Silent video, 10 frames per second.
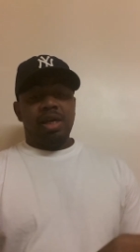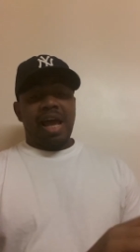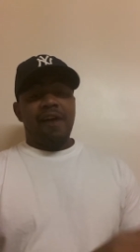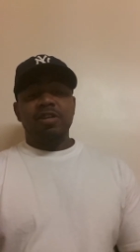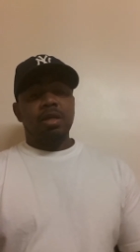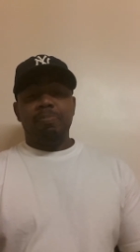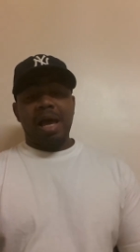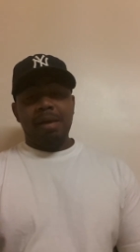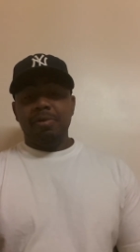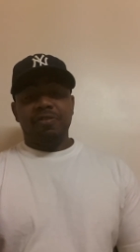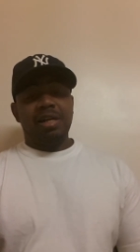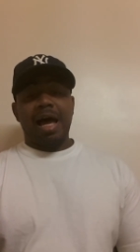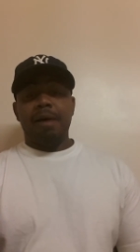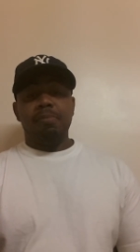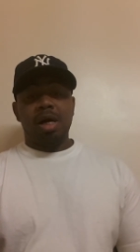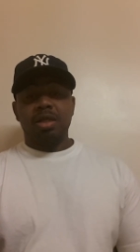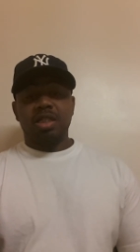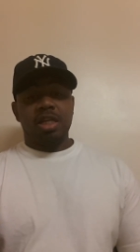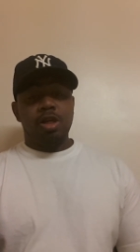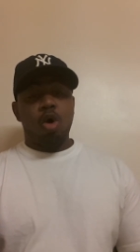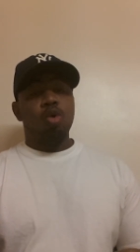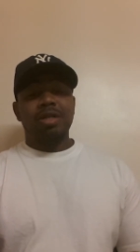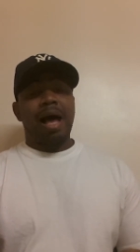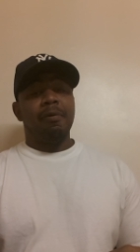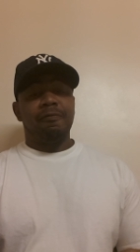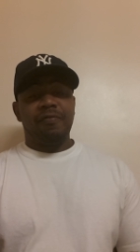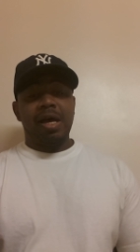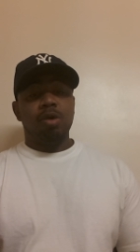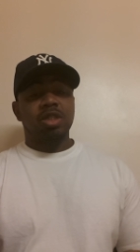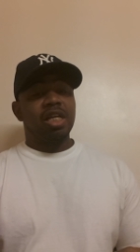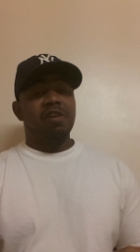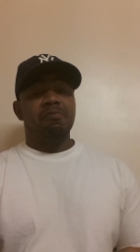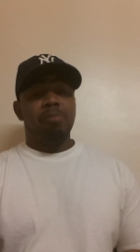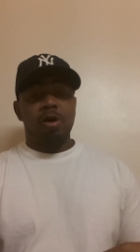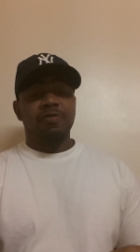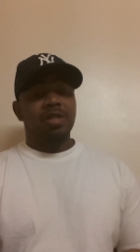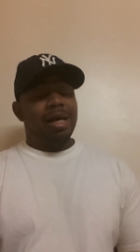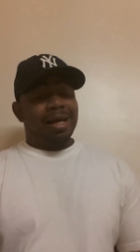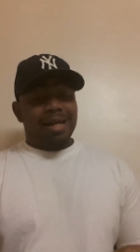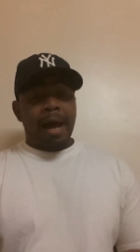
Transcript: carries a baby for 9 months and knows how it feels to give birth.